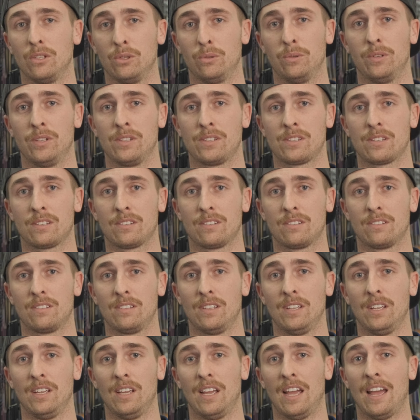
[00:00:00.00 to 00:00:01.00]
lures.
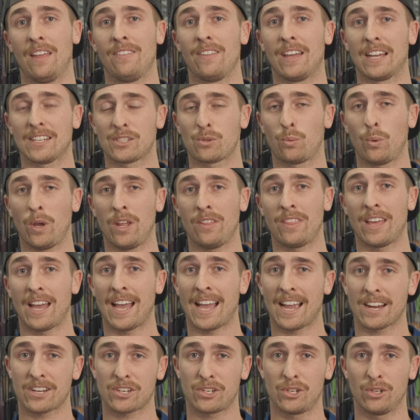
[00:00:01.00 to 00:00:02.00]
And that's where the
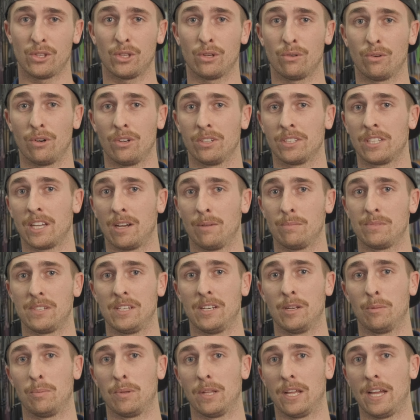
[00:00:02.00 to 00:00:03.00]
action of the rod comes
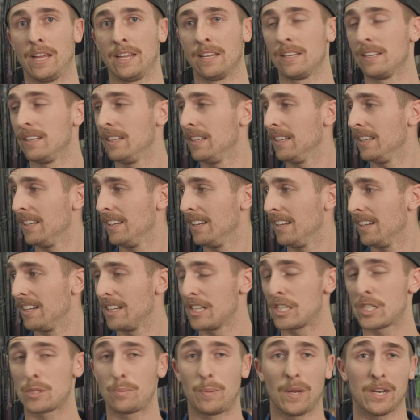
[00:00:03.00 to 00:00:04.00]
into play,
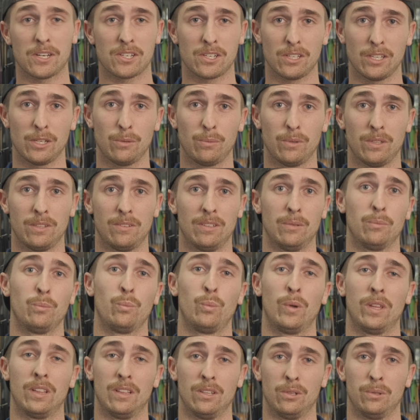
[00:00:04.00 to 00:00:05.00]
especially with
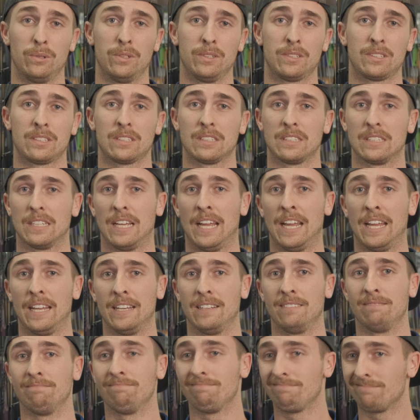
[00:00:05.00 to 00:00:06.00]
lures
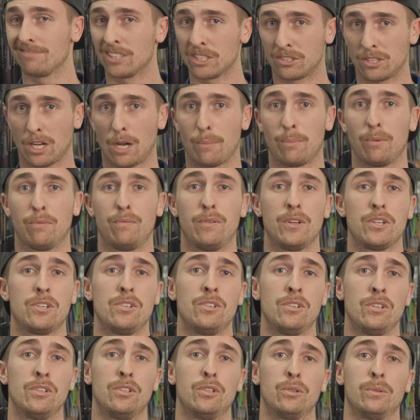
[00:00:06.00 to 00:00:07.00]
and the type of
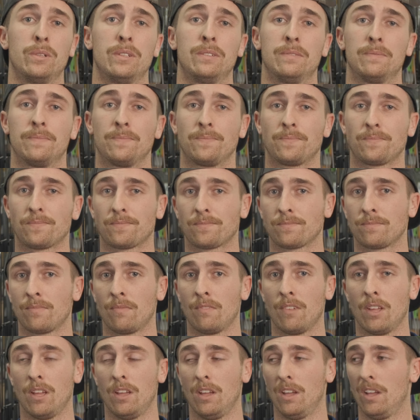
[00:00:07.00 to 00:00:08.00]
fishing you're doing.
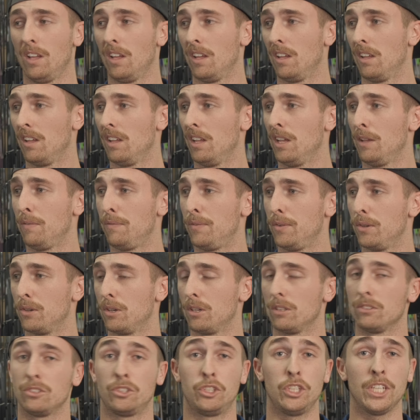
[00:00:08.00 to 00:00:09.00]
If
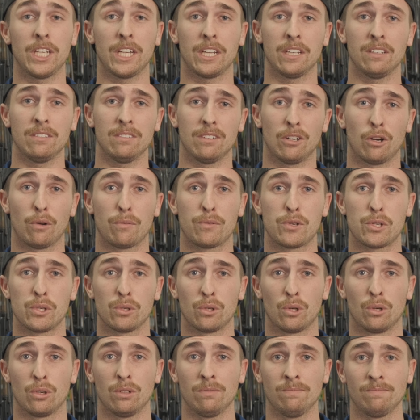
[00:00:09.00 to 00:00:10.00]
you're jigging
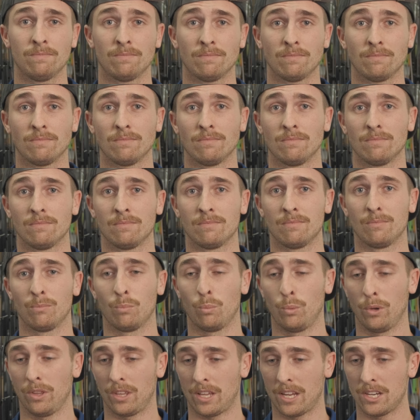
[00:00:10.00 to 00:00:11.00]
offshore
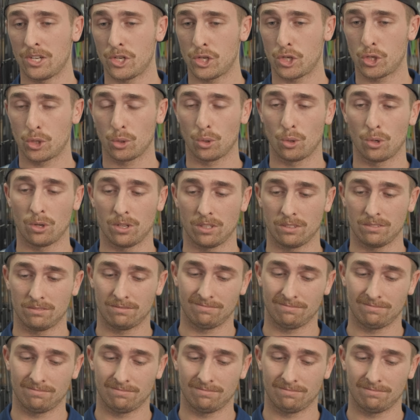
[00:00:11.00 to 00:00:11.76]
with a short